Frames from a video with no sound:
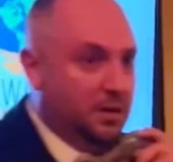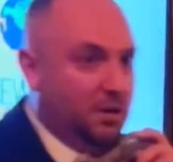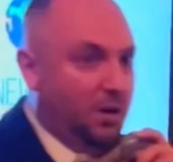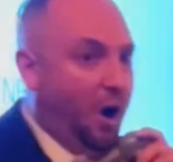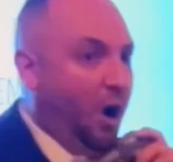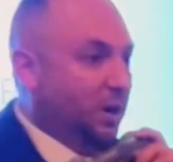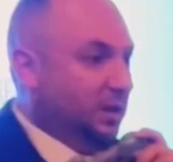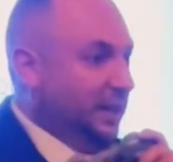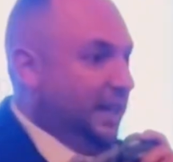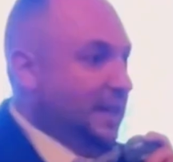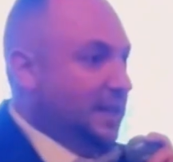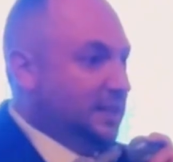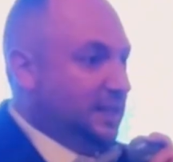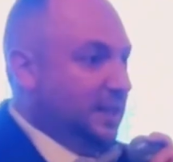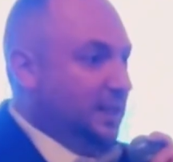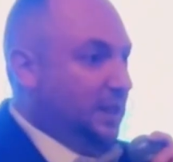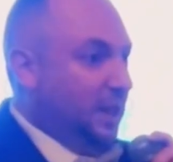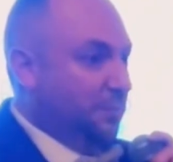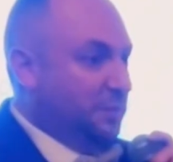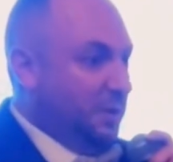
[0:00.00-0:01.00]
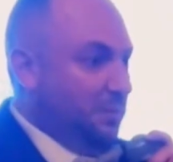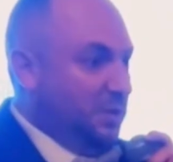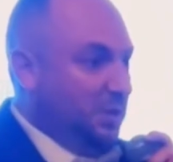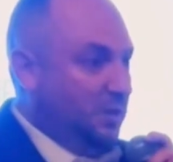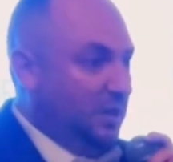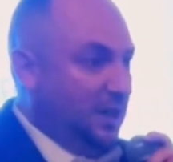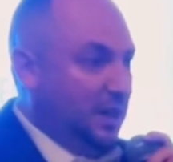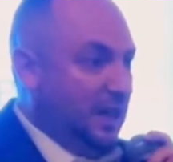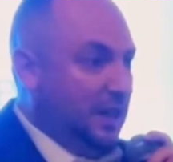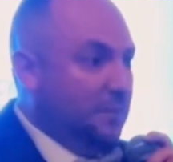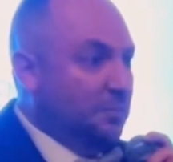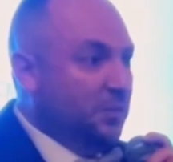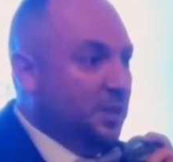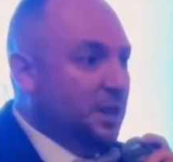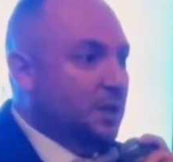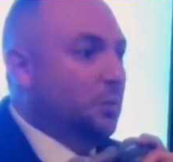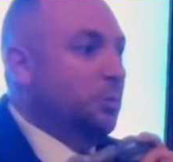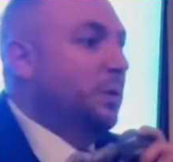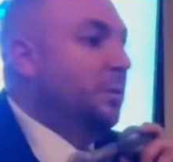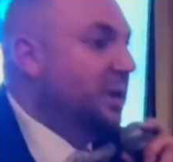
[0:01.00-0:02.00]
our Legacy Club community,
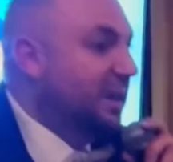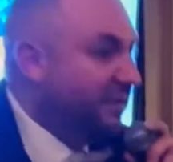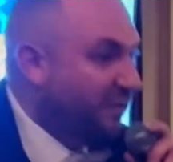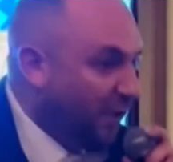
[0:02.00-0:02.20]
we were the